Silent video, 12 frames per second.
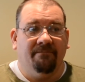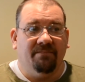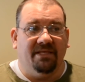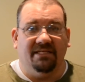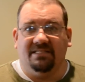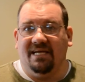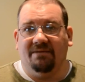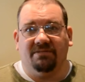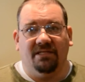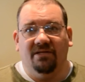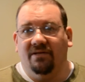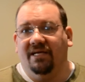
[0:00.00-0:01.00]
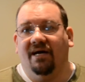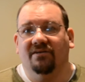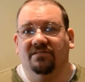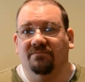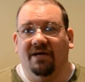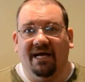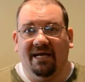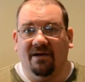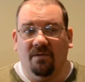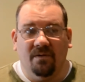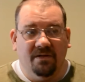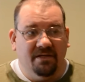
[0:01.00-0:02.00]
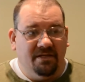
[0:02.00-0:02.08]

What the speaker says: It's absolutely awesome how